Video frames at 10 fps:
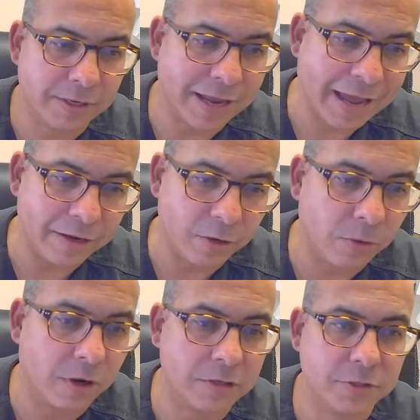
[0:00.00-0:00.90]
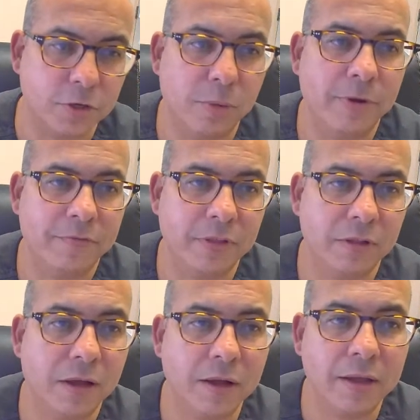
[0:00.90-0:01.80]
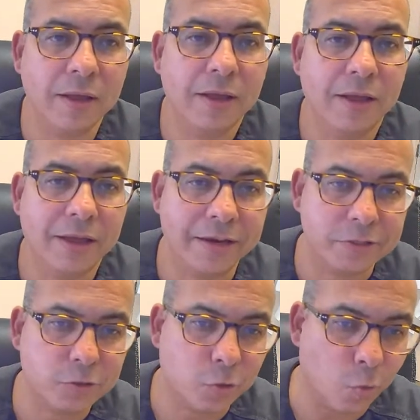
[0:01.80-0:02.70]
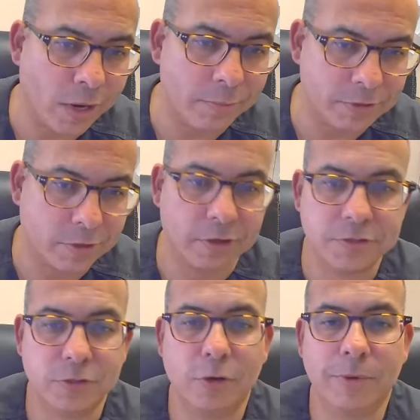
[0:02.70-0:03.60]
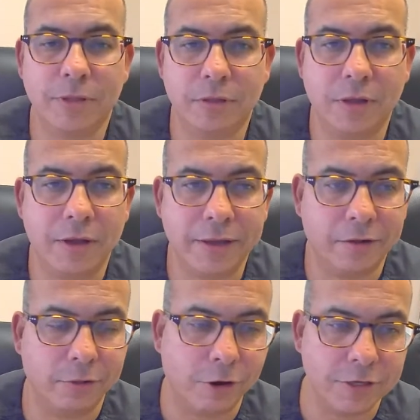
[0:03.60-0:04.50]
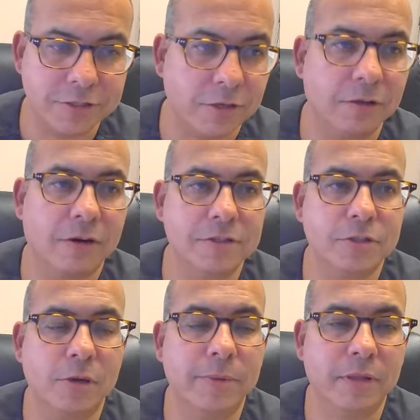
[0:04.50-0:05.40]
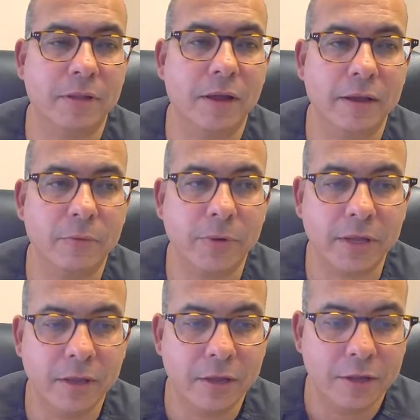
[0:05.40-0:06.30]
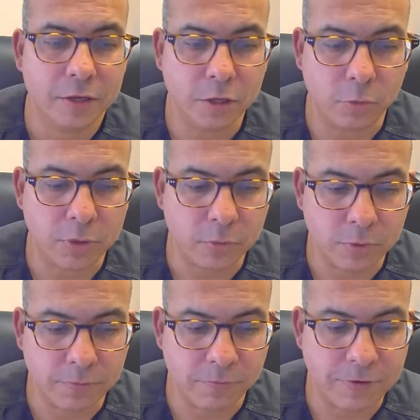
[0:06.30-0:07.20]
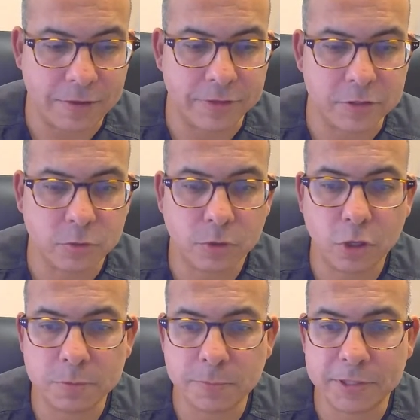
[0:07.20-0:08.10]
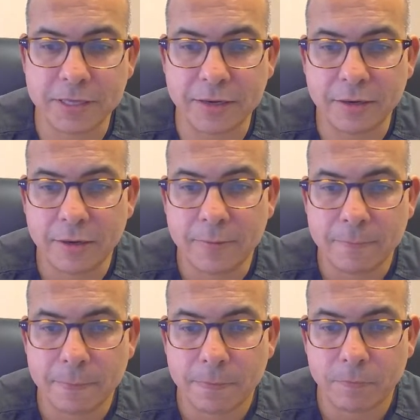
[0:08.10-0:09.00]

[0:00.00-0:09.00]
between an adenocarcinoma of the lung and a squamous carcinoma of the lung and a large cell carcinoma of the lung. And we found these groups, but then